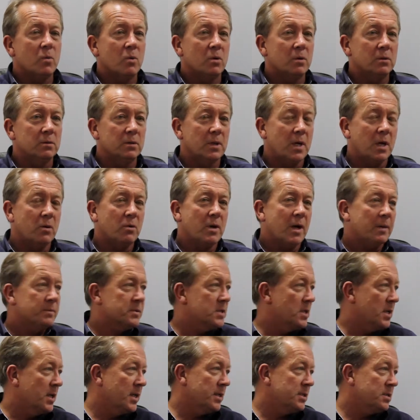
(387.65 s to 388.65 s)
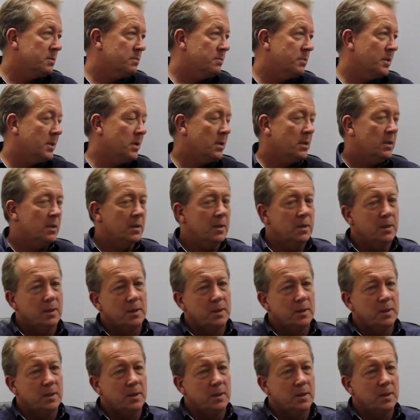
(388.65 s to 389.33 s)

won't own up to this, but